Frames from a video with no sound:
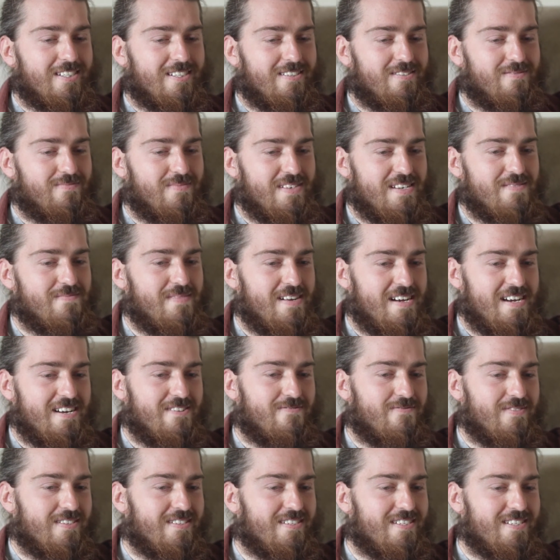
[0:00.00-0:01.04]
So me and
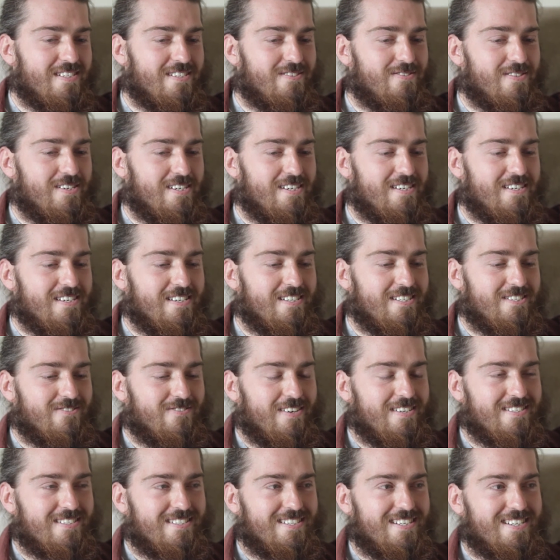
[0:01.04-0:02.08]
Martin went to
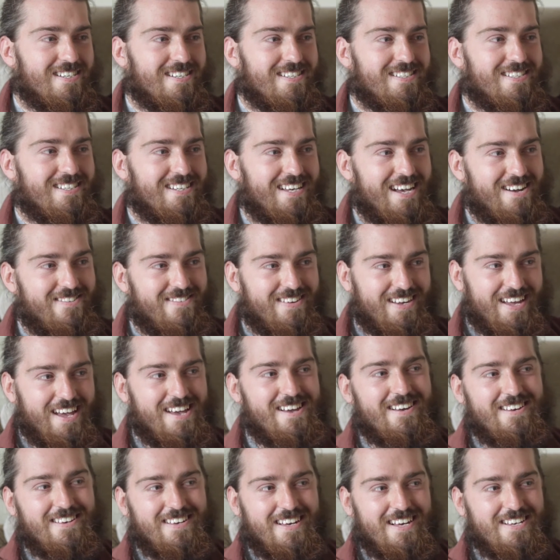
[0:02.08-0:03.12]
Asda to get her a
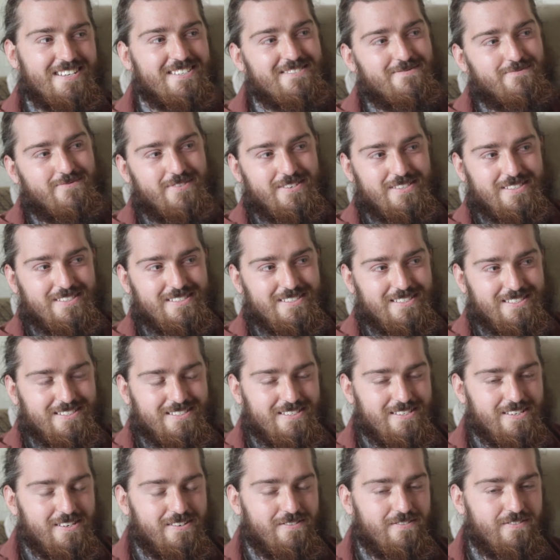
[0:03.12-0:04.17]
cake and get her some presents and
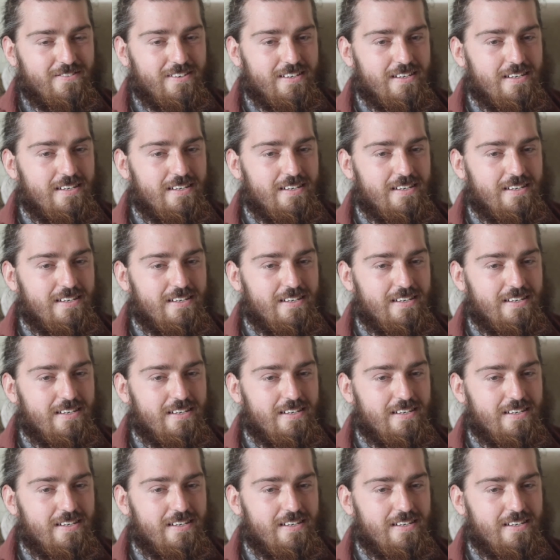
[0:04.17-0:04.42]
stuff.